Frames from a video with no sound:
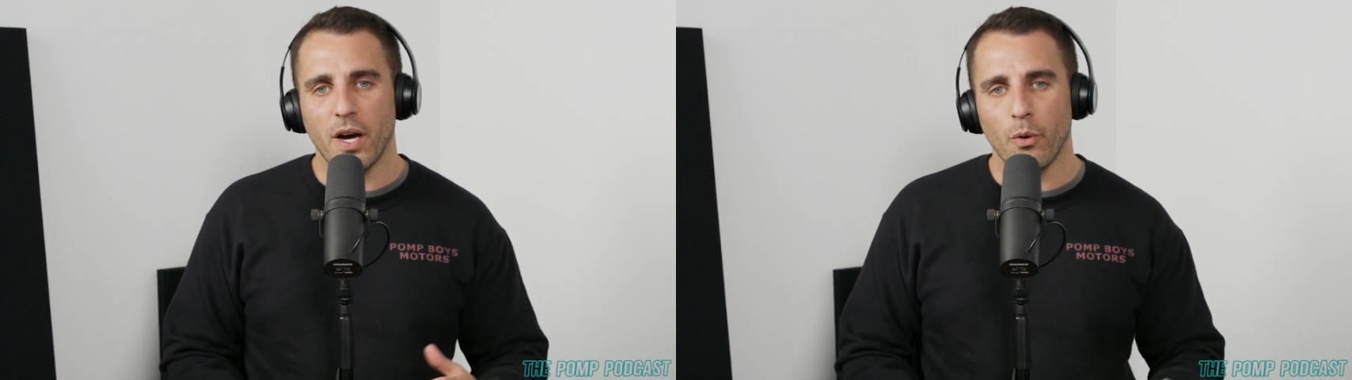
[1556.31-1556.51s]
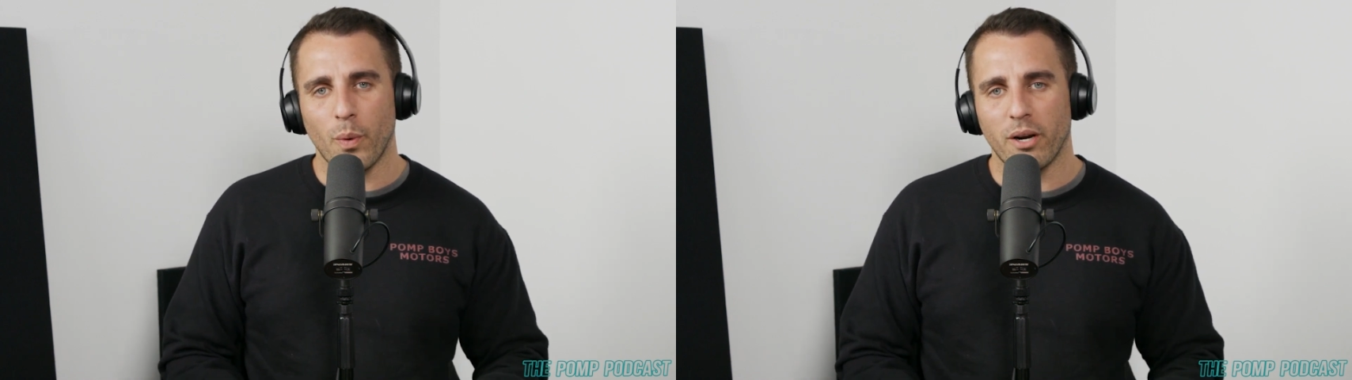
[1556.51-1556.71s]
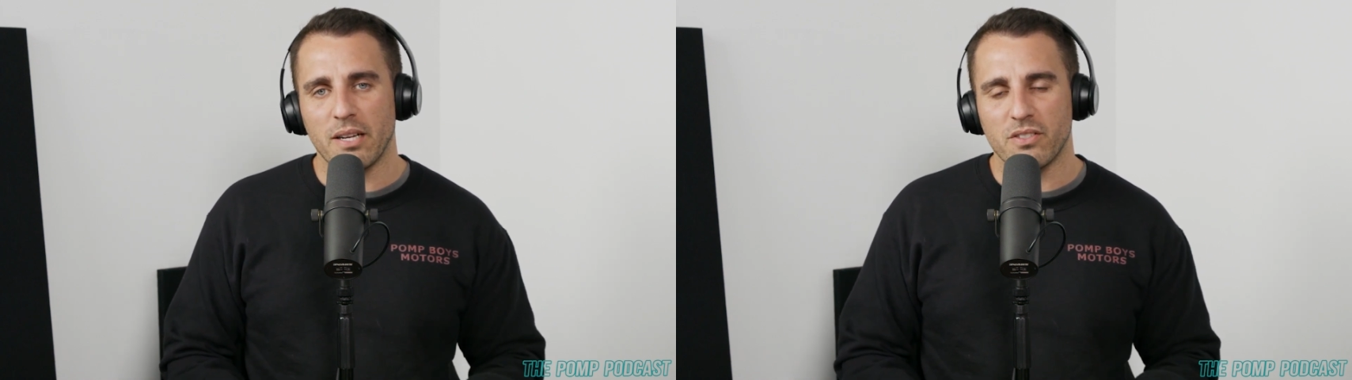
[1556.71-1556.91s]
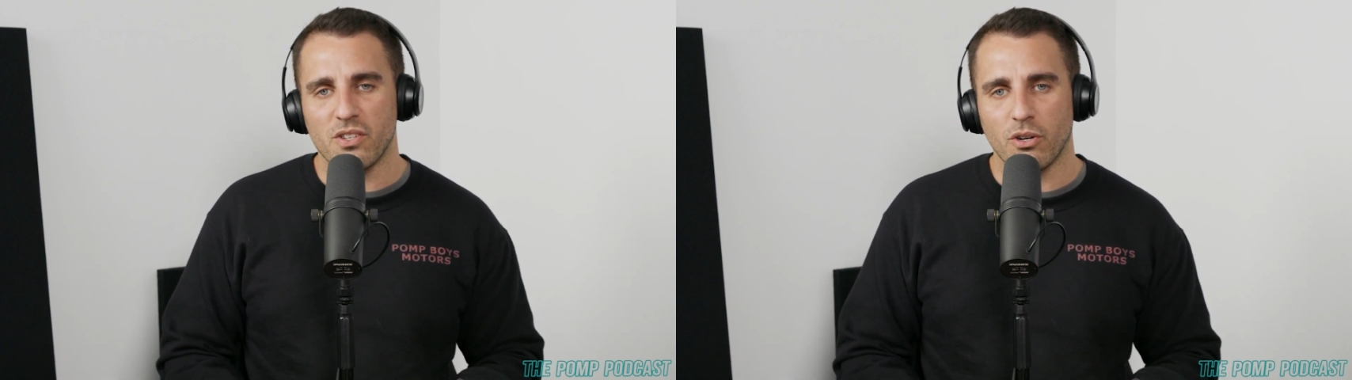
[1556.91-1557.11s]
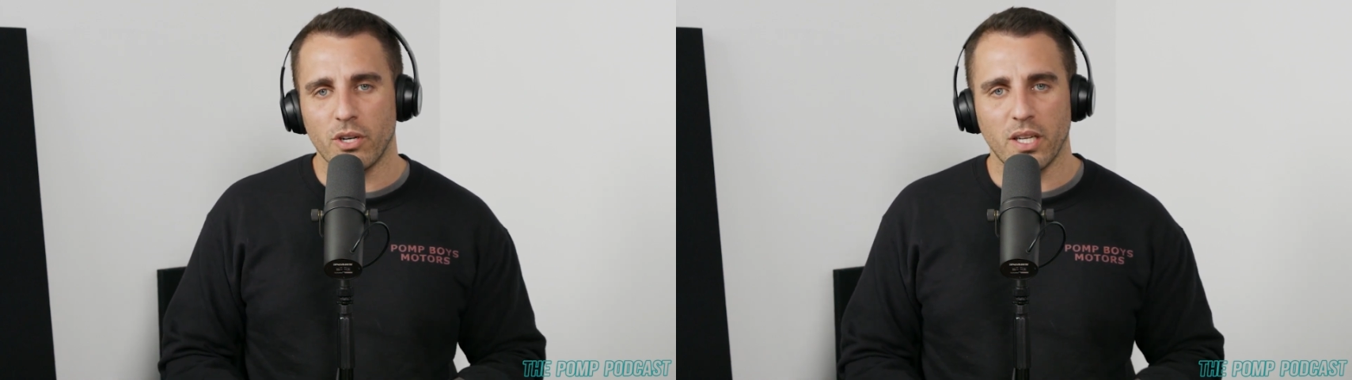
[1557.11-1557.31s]
the
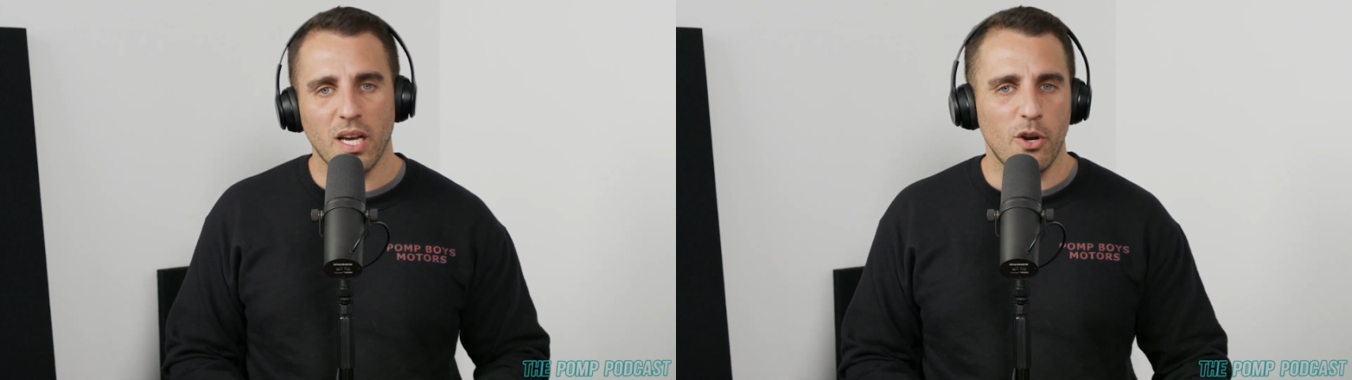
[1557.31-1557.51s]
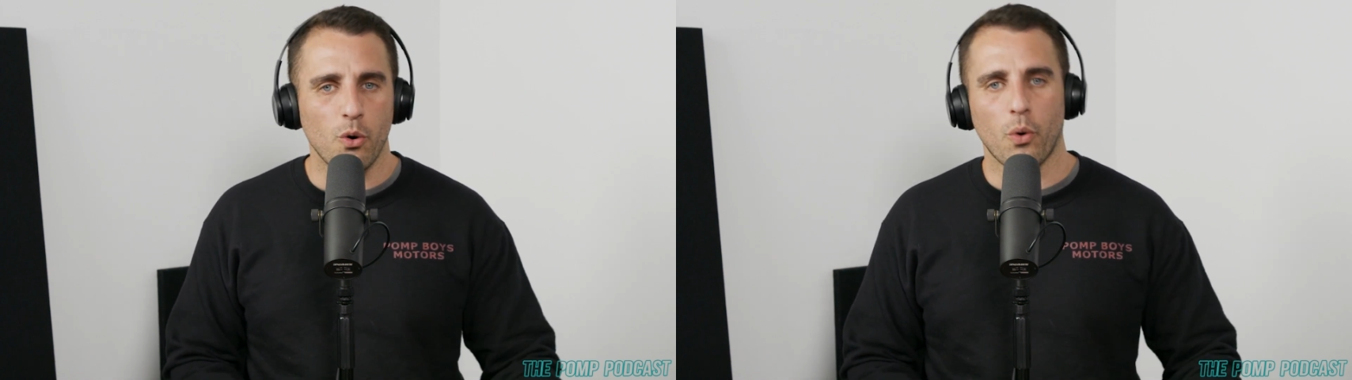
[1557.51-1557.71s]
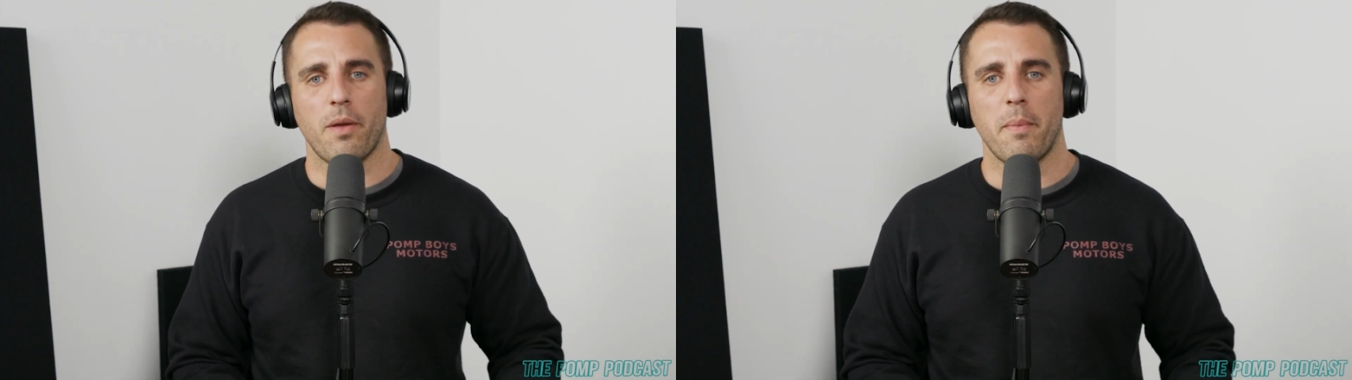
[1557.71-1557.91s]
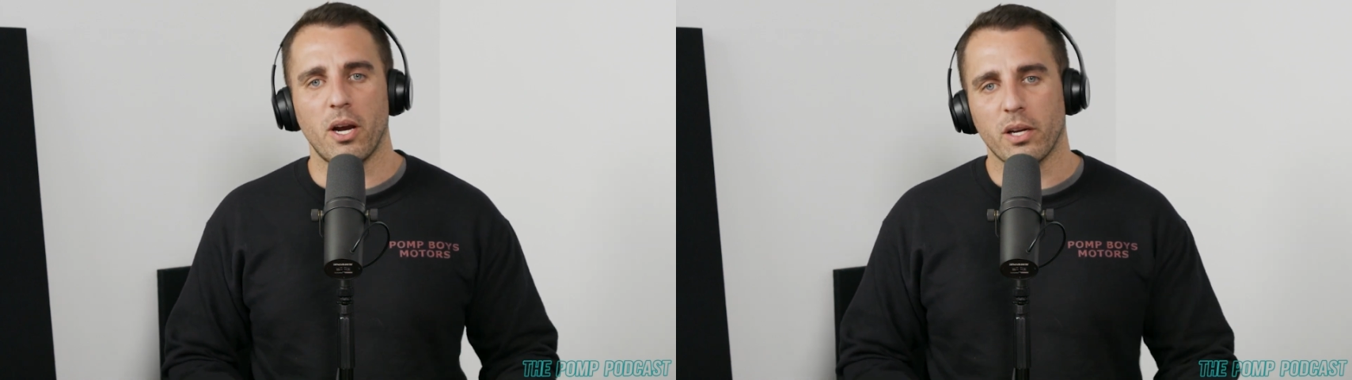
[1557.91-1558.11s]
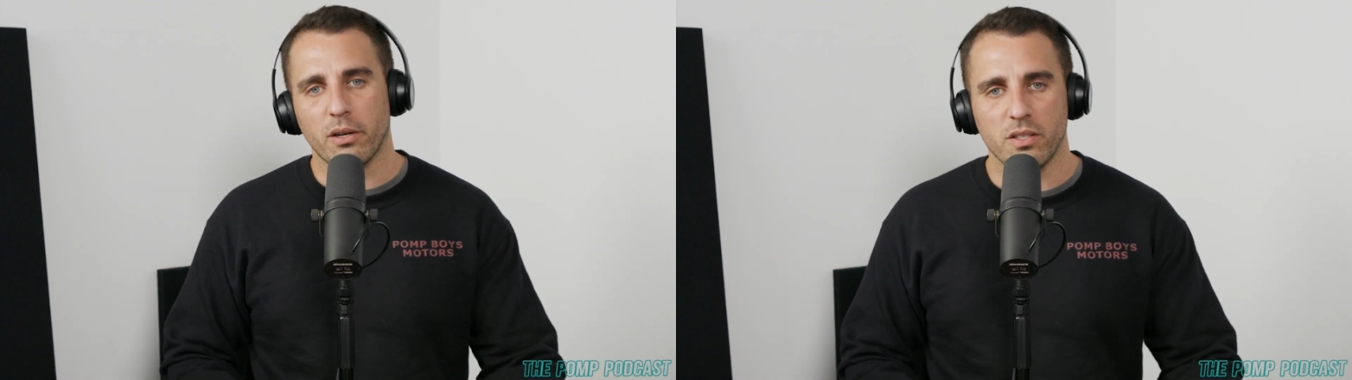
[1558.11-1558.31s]
warehouses are in kind of North
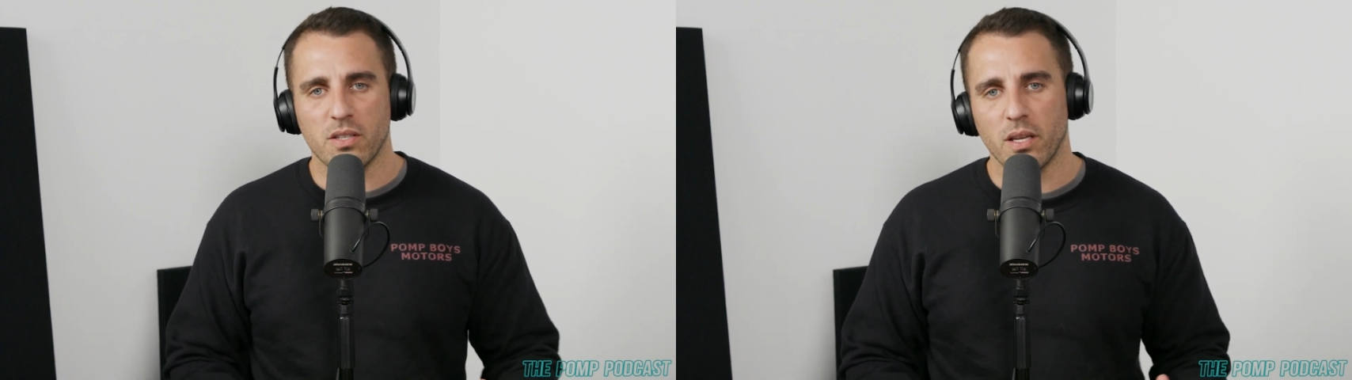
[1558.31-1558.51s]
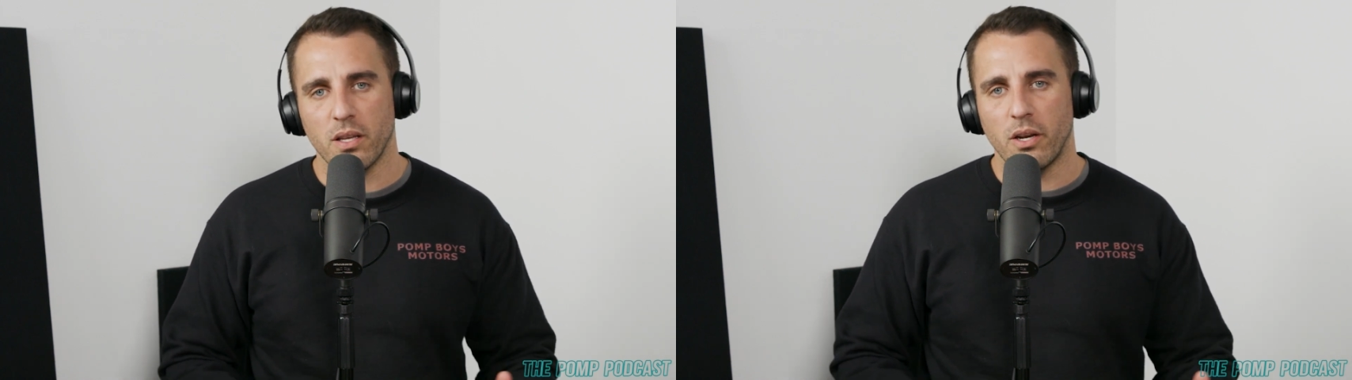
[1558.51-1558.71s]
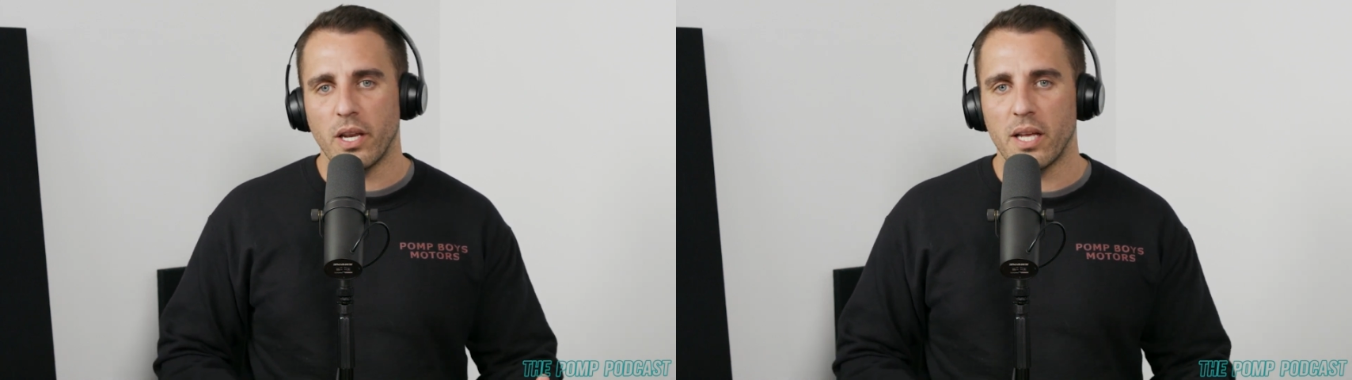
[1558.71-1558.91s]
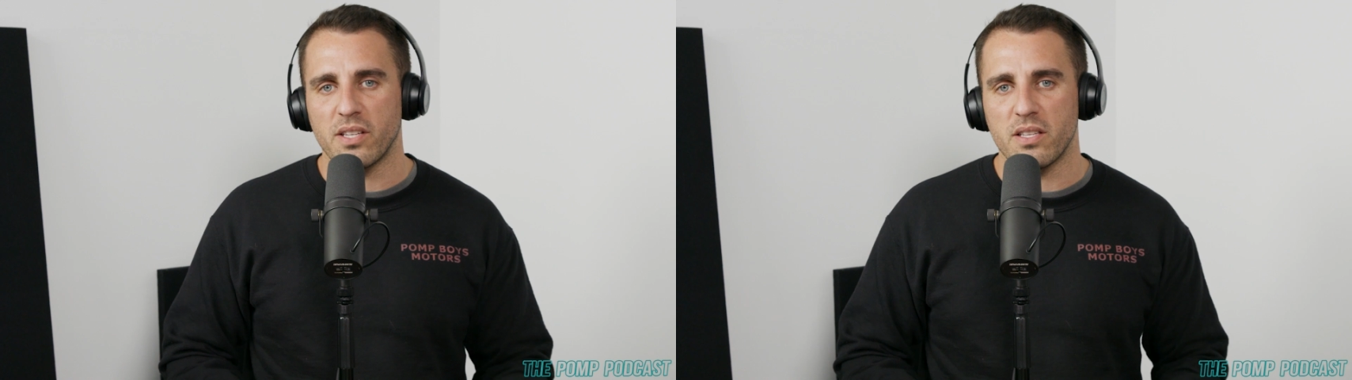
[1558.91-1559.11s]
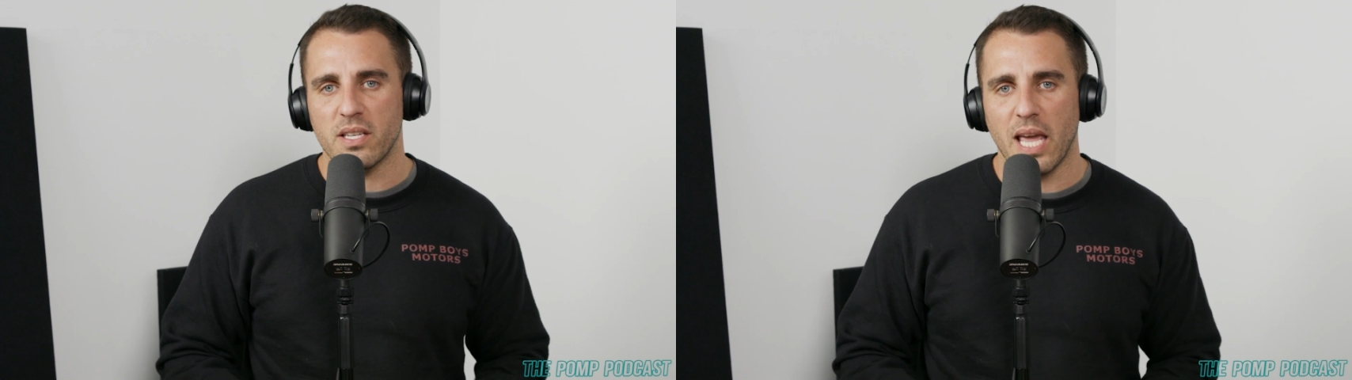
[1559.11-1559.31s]
America. I'll say, United
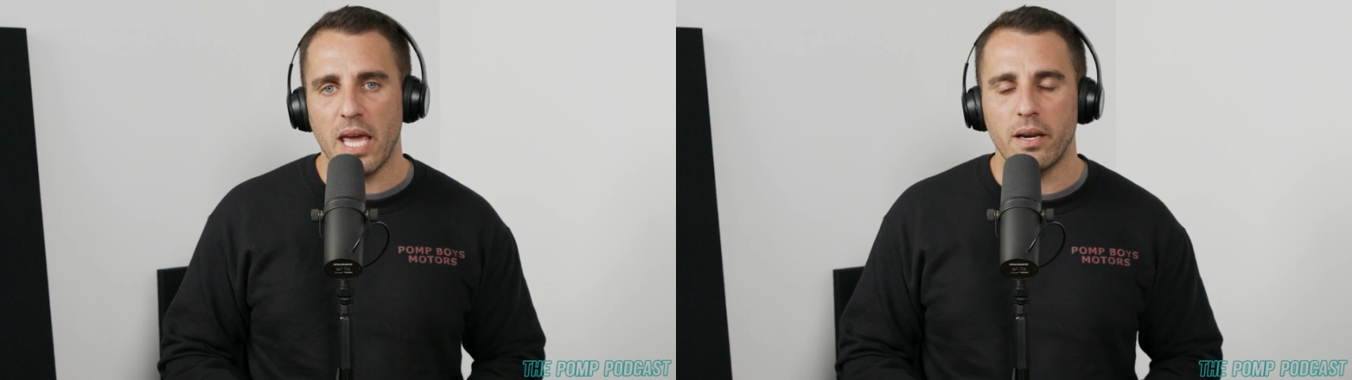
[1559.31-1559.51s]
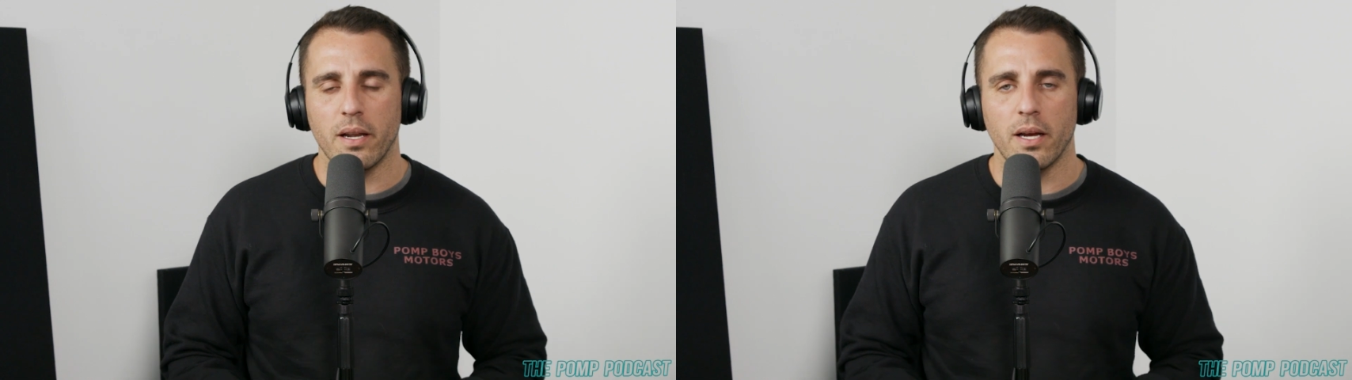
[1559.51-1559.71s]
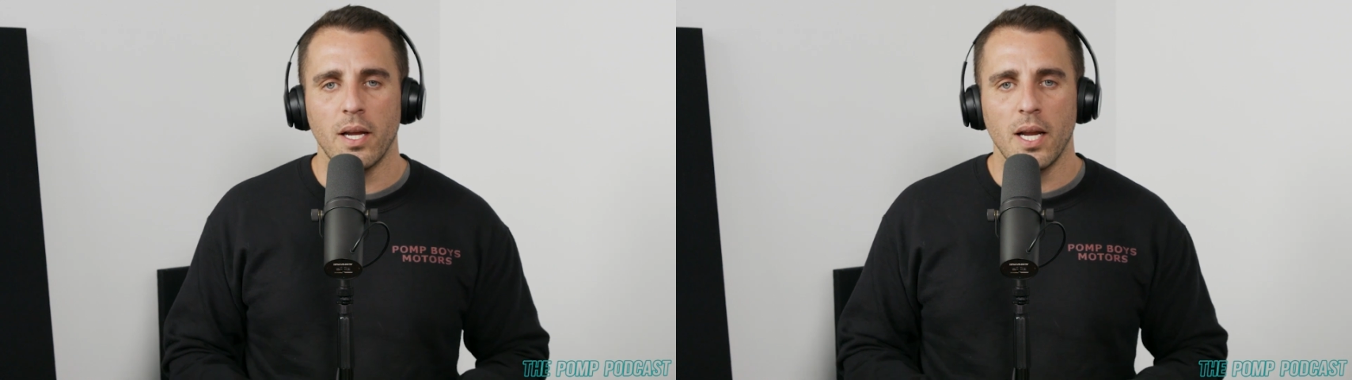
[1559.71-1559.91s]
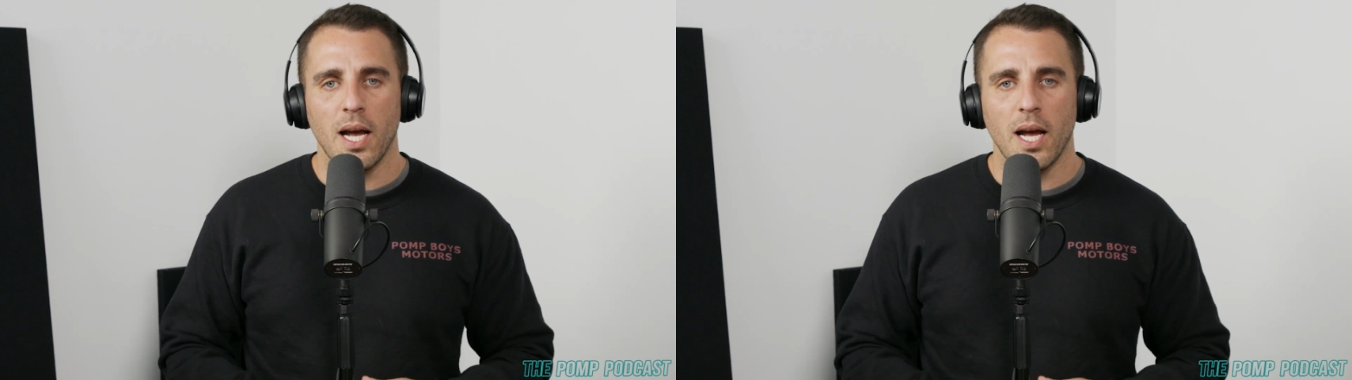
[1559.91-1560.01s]
States and Canada.